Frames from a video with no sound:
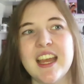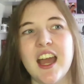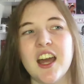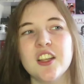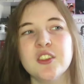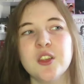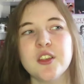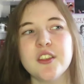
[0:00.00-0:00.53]

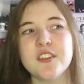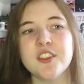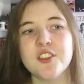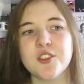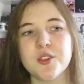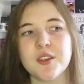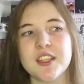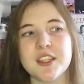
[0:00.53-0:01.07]
A lot of the
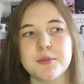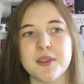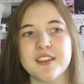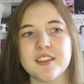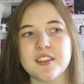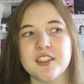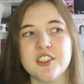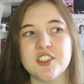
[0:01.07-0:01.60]
story is
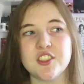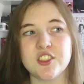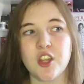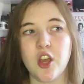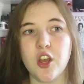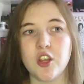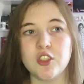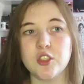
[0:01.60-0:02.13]
basically just
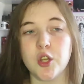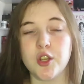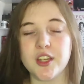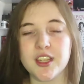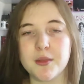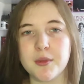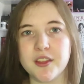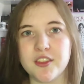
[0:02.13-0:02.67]
her
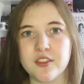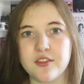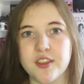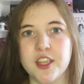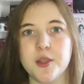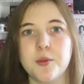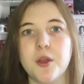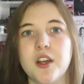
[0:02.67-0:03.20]
learning about the
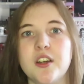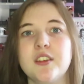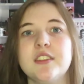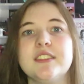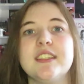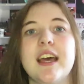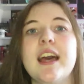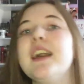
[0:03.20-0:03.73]
fae
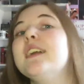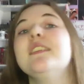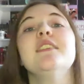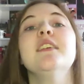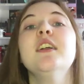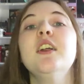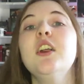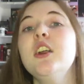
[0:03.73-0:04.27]
world and